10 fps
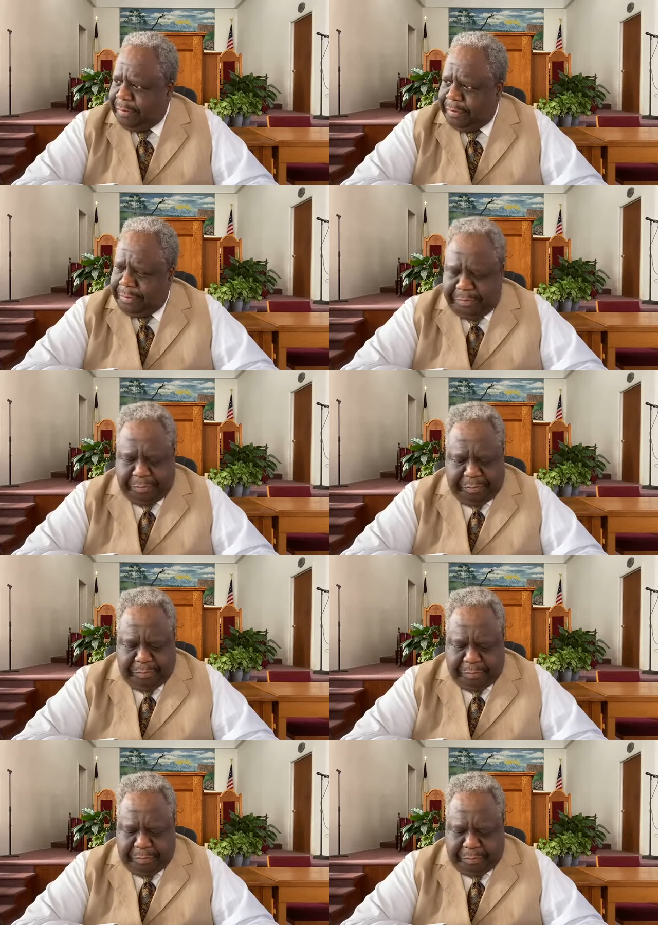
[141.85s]

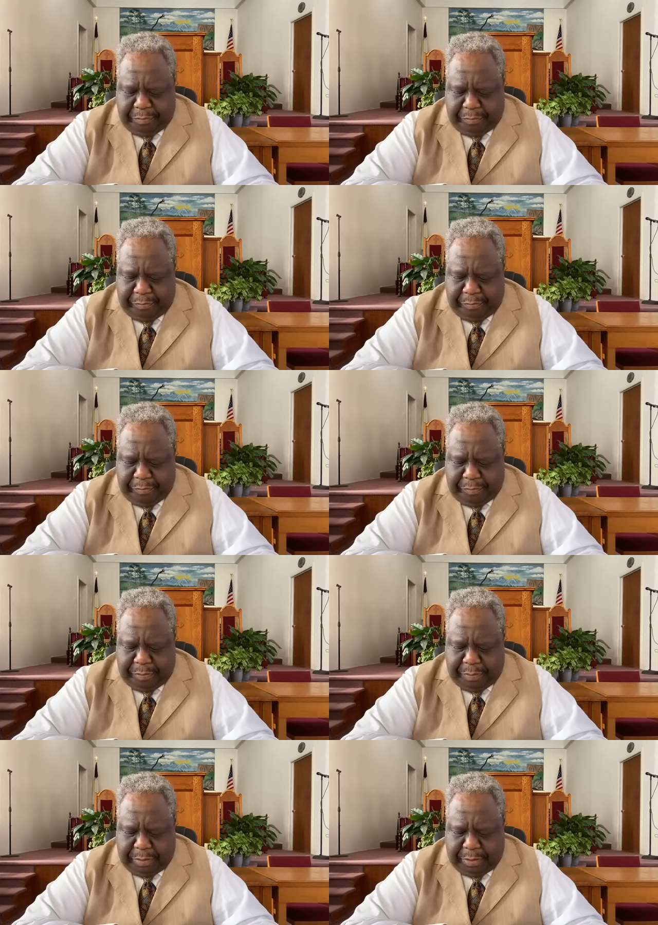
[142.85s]

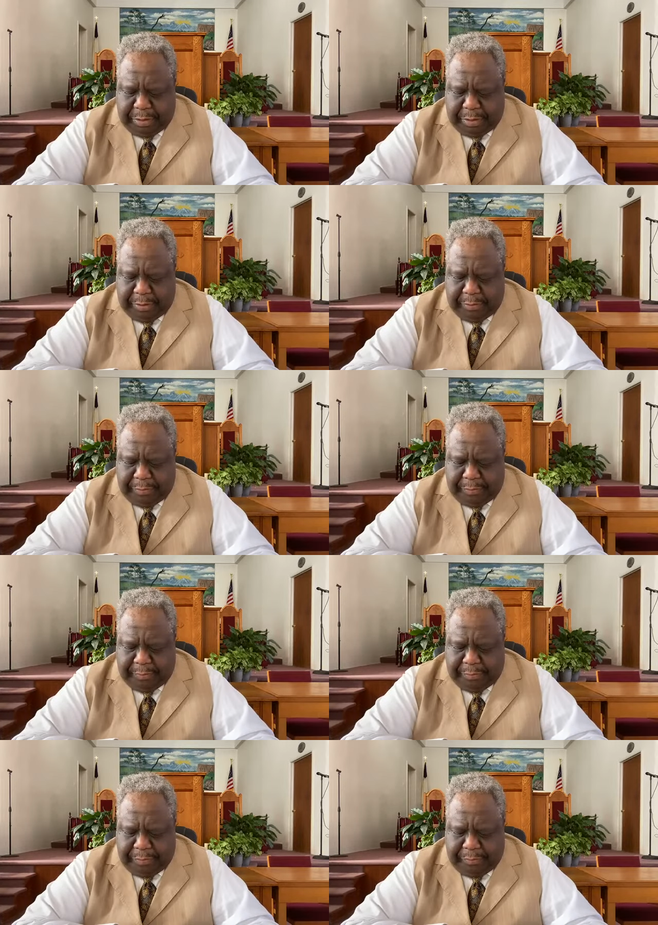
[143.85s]

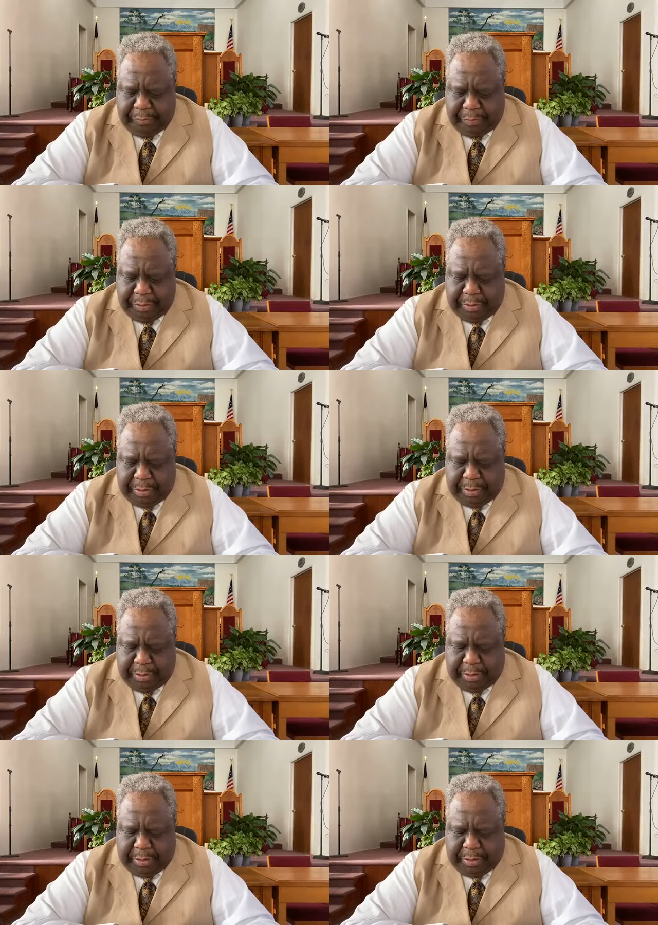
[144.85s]

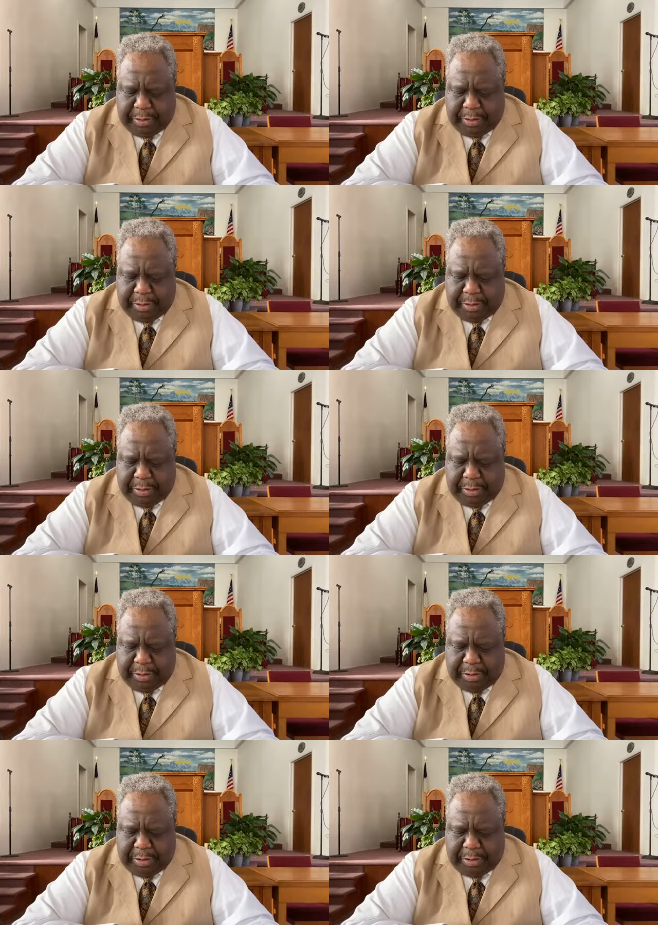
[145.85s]

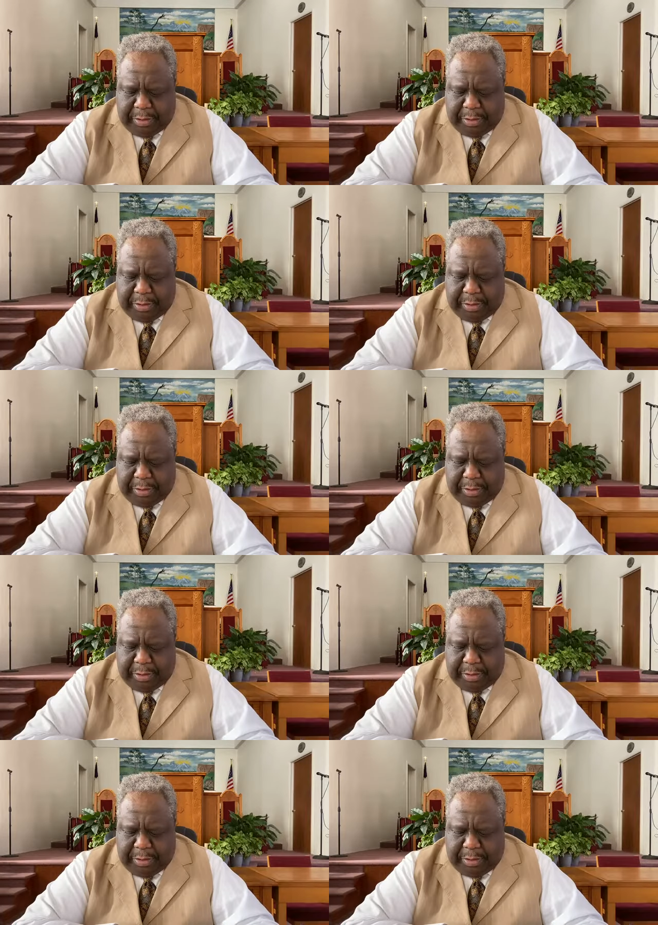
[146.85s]
Nobody speaks.